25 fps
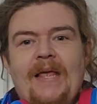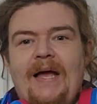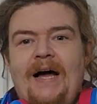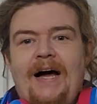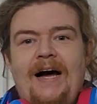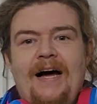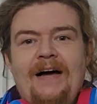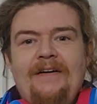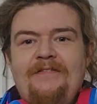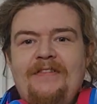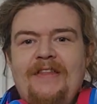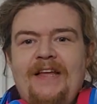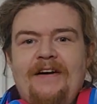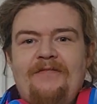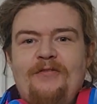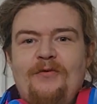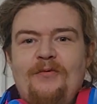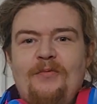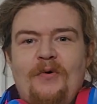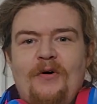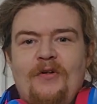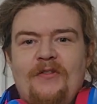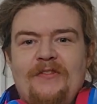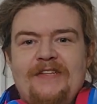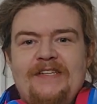I've never
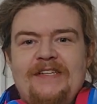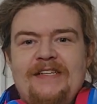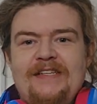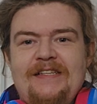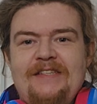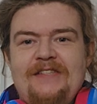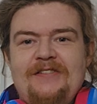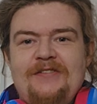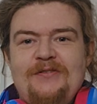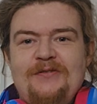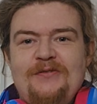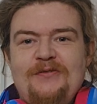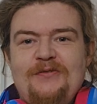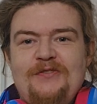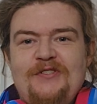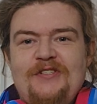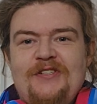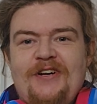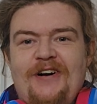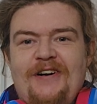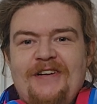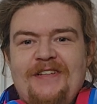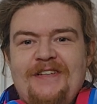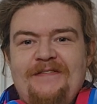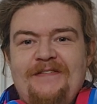wanted to
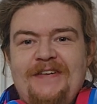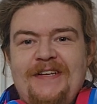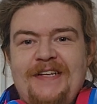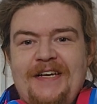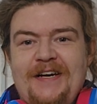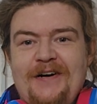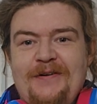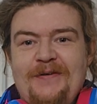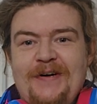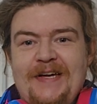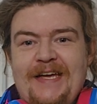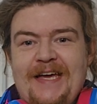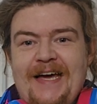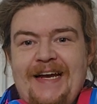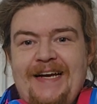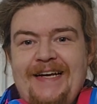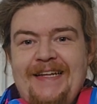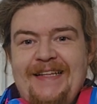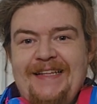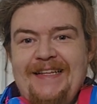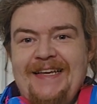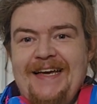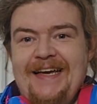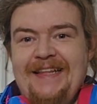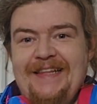start a video again
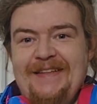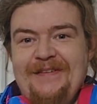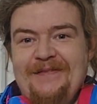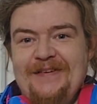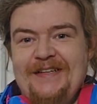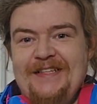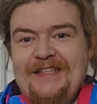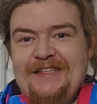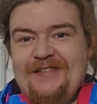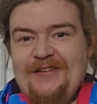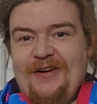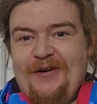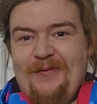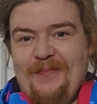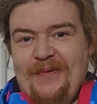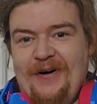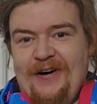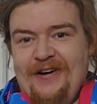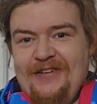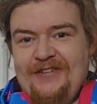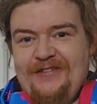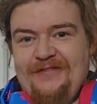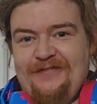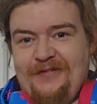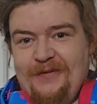at the end of it so
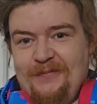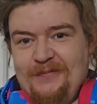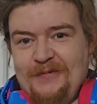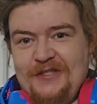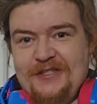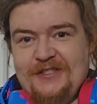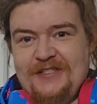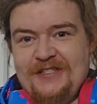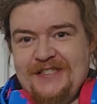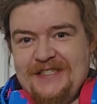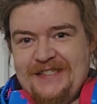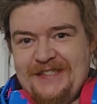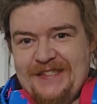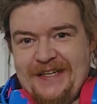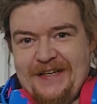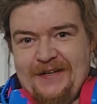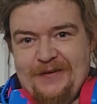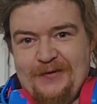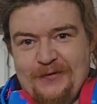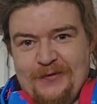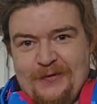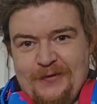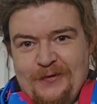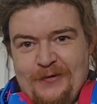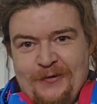much from just a
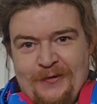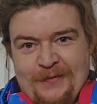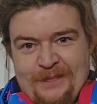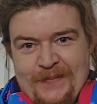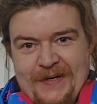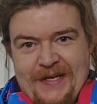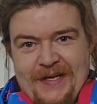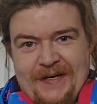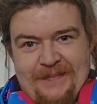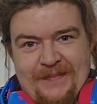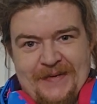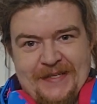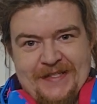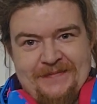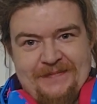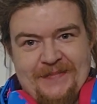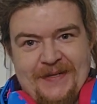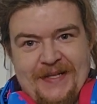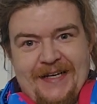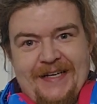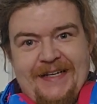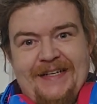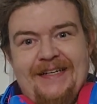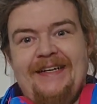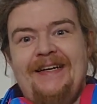single chord being
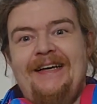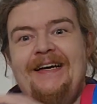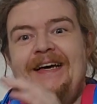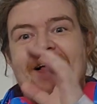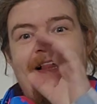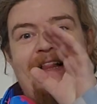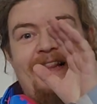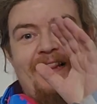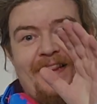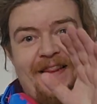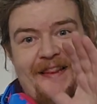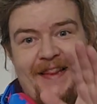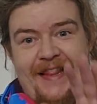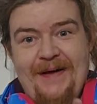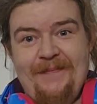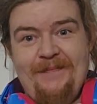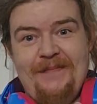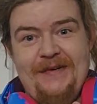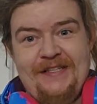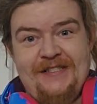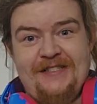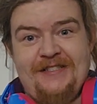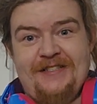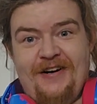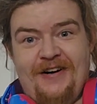misplayed. Let
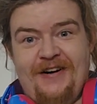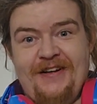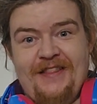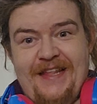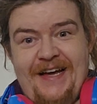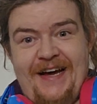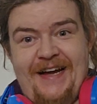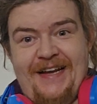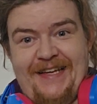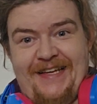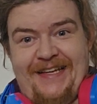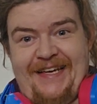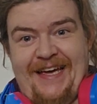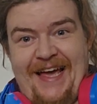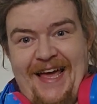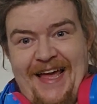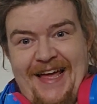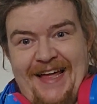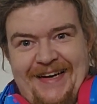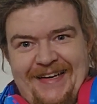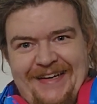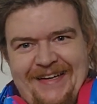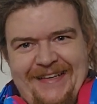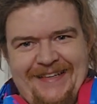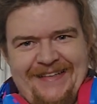me start that
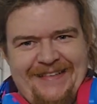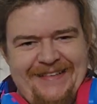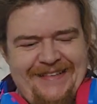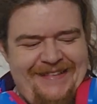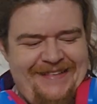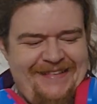again.